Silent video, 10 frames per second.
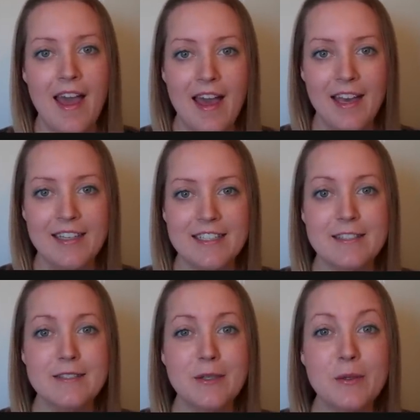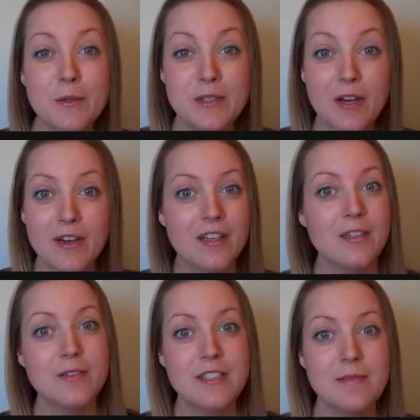And it's so darn
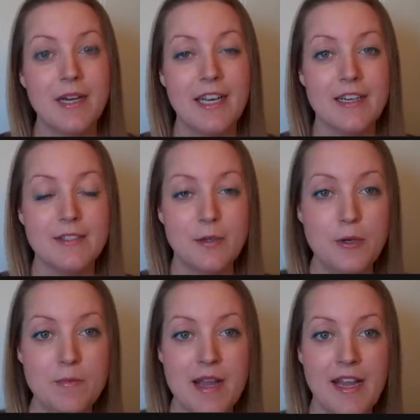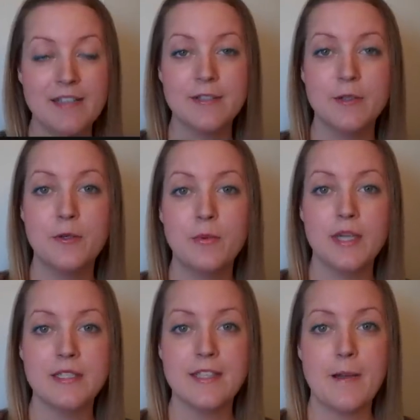close to my next goal. My next goal
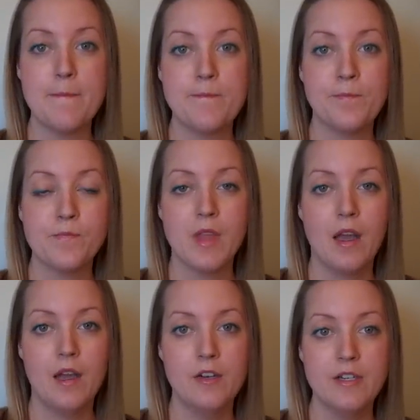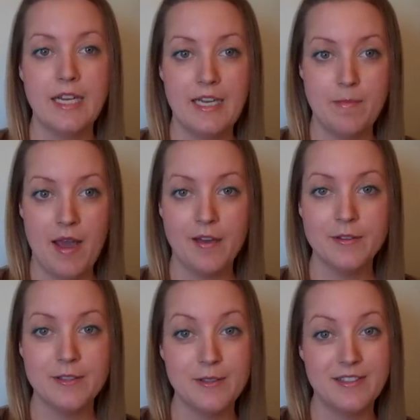was um, 180
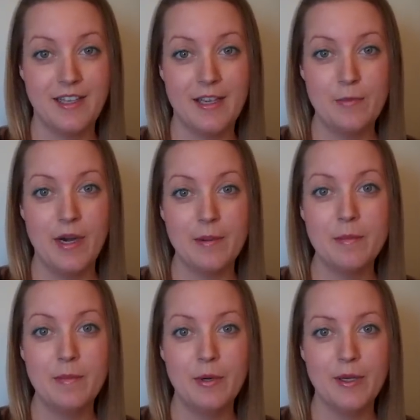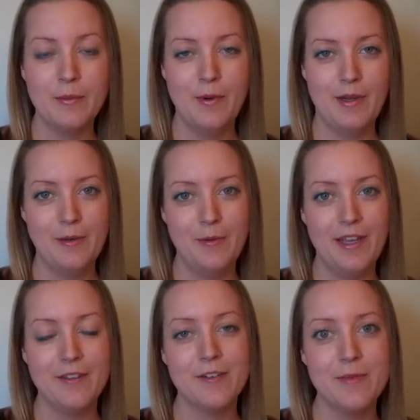pounds, so it's like, what, 0.1
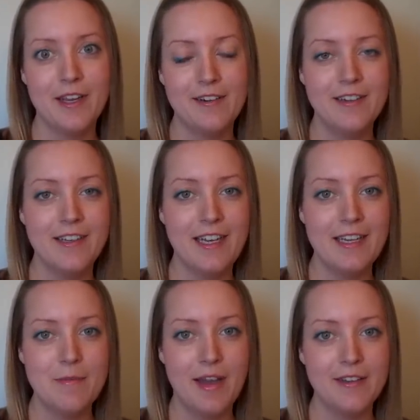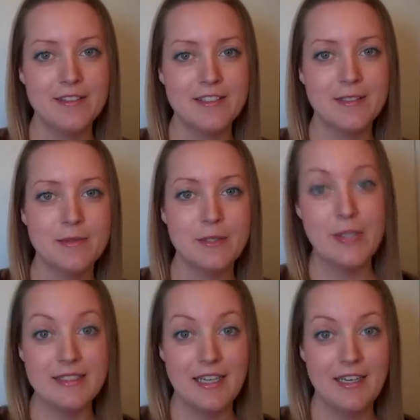away from 180 pounds, and I'm so
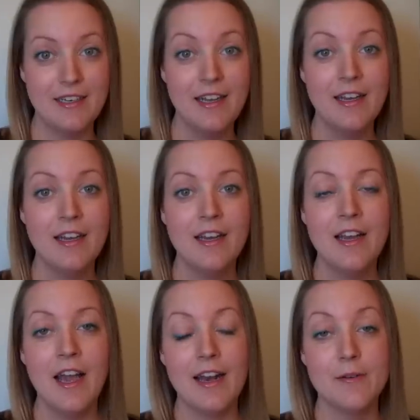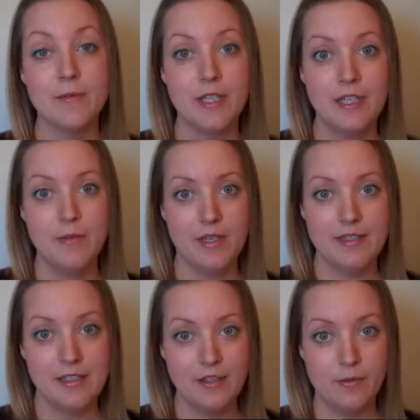excited. And I really want to
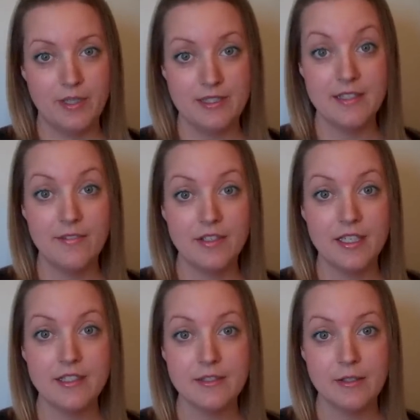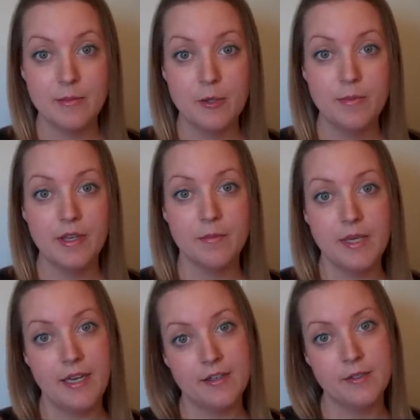see the 170, so I'm hoping
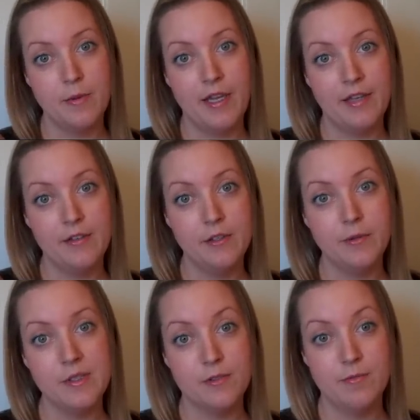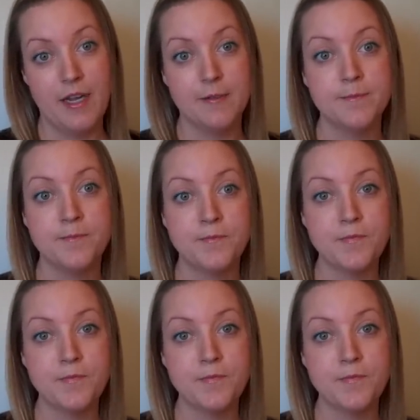my next weigh in two weeks from now